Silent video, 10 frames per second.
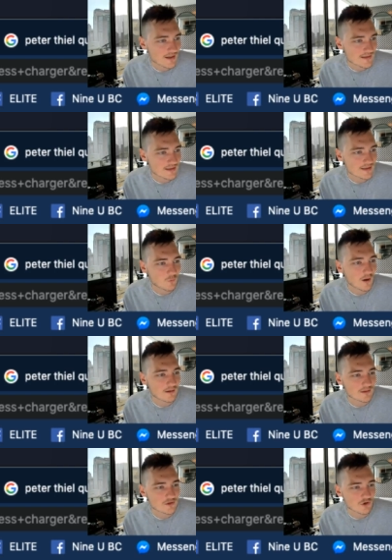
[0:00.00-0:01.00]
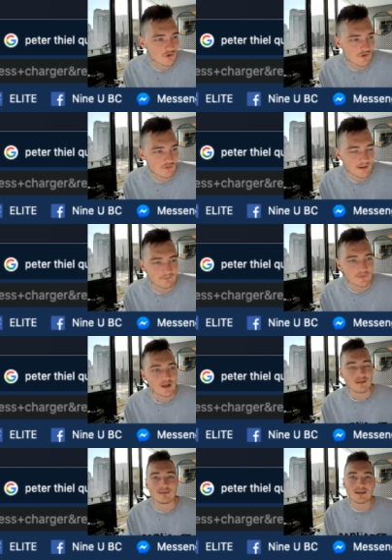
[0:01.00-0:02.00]
see this wireless charger, right?
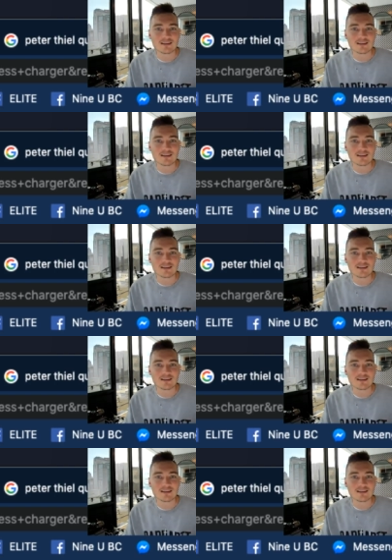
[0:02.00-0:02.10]
This